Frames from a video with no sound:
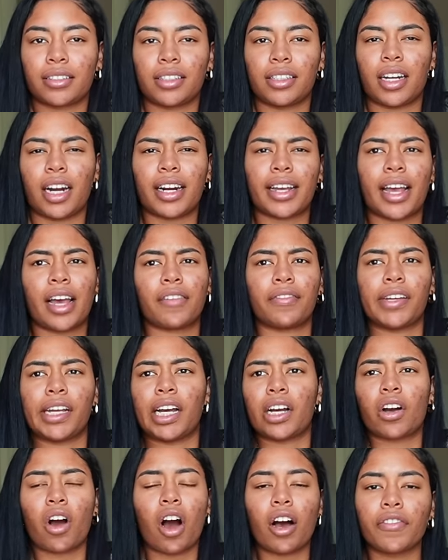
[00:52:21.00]
not a cafe,
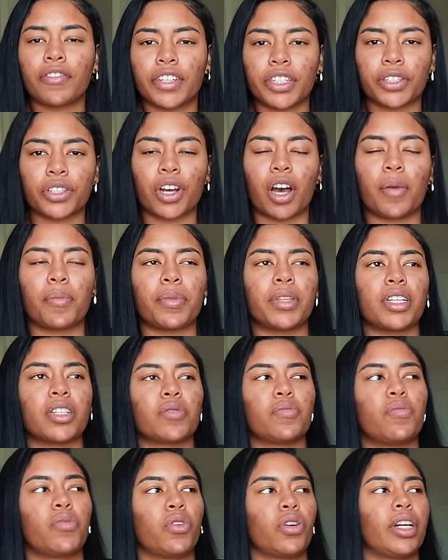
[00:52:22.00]
a coffee shop this
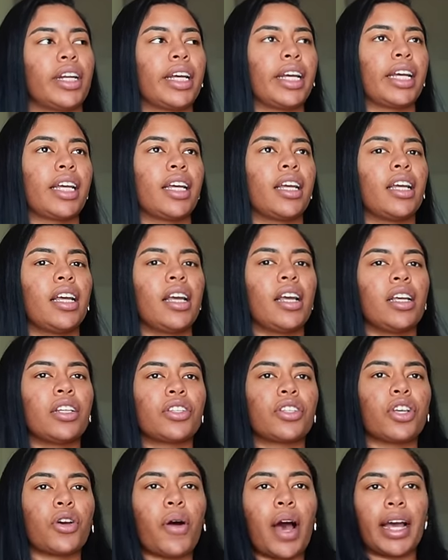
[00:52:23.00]
morning
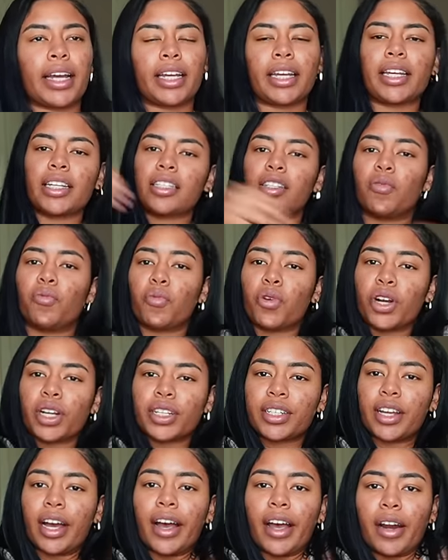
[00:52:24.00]
so I could get some work
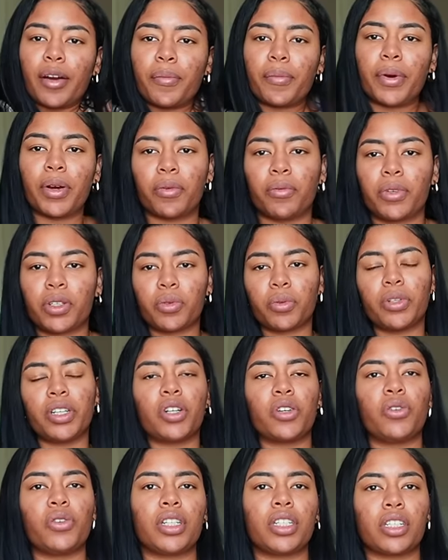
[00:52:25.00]
done. But what's really
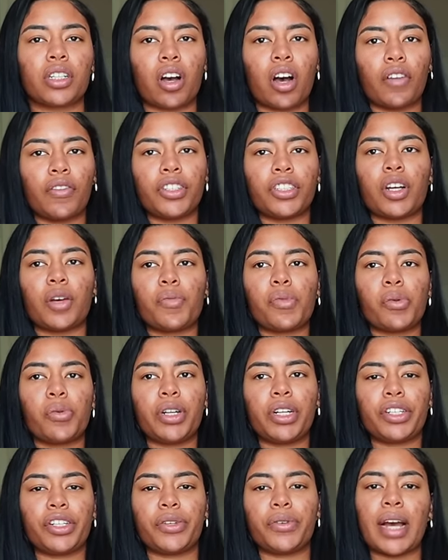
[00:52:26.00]
cool is the coffee shop we
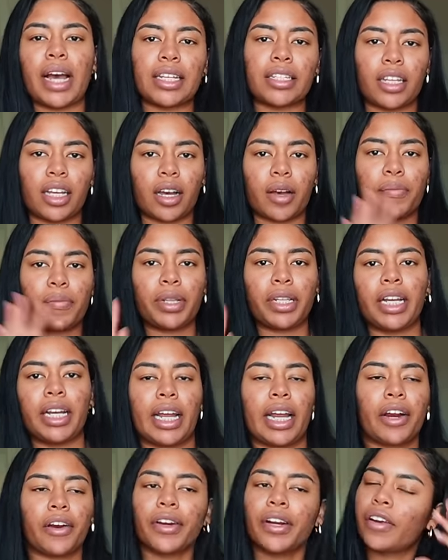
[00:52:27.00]
went to has like a
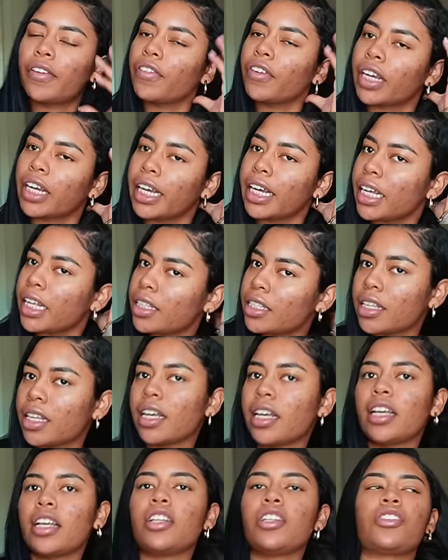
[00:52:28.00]
play area for kids,
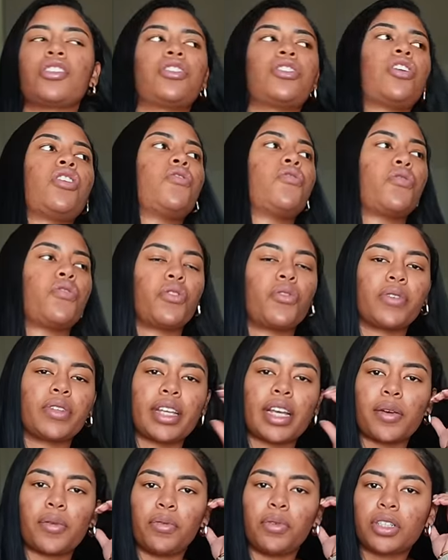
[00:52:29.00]
so Crew was
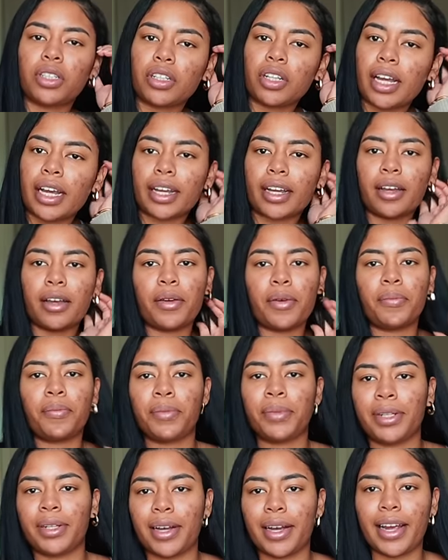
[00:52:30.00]
able to like
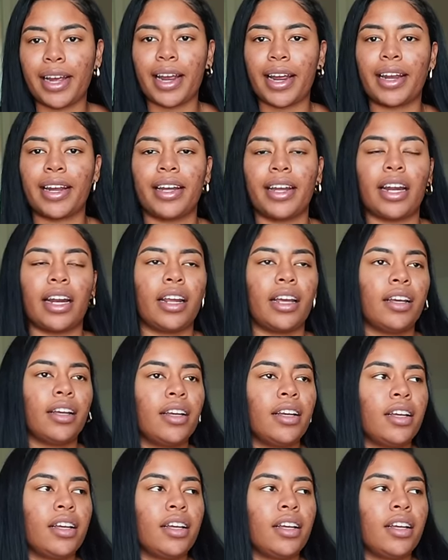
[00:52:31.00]
play and